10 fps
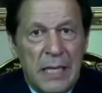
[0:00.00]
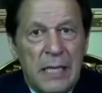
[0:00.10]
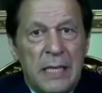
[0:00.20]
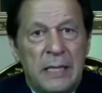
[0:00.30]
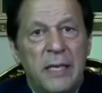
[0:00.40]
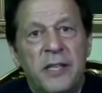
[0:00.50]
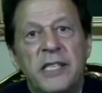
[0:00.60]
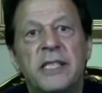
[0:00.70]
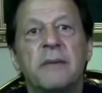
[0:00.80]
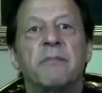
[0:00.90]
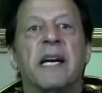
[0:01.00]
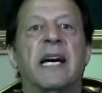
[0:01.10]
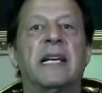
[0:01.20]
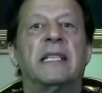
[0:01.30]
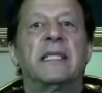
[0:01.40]
The reason
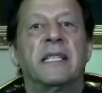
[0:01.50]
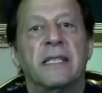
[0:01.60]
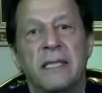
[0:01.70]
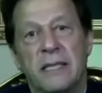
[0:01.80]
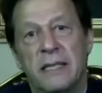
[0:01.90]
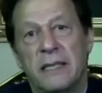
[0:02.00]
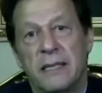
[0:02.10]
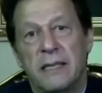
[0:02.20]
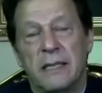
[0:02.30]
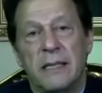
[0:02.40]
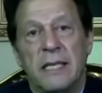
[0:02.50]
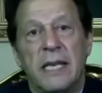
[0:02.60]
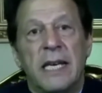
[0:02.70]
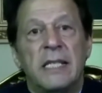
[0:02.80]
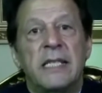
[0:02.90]
behind this
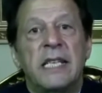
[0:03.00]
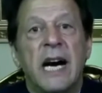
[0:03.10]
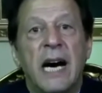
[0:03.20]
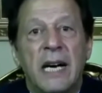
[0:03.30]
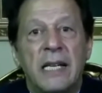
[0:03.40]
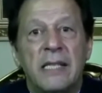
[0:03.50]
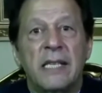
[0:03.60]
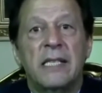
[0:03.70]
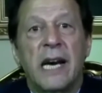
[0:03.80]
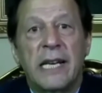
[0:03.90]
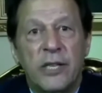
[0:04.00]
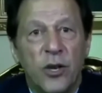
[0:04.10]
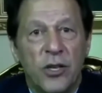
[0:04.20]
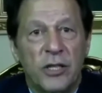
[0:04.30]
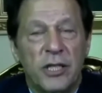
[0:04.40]
is the RSS
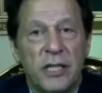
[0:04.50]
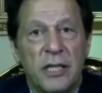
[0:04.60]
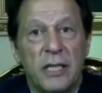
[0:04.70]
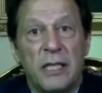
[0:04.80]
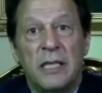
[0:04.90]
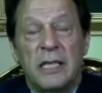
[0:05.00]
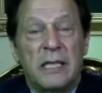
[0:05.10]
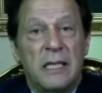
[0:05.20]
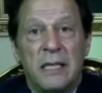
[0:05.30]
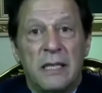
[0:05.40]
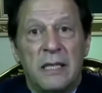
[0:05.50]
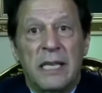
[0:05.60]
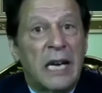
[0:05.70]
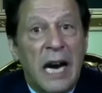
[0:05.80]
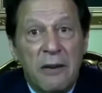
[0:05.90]
ideology that
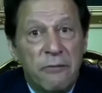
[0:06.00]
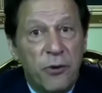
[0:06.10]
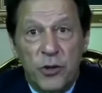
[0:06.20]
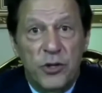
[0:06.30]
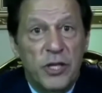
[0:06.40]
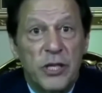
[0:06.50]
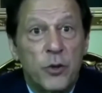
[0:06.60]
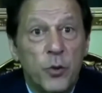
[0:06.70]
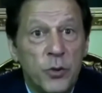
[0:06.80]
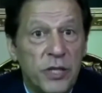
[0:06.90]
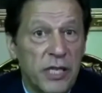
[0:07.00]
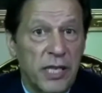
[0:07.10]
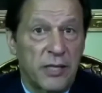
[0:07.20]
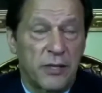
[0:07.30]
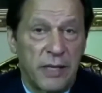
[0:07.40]
unfortunately rules India
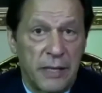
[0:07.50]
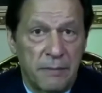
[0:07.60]
today.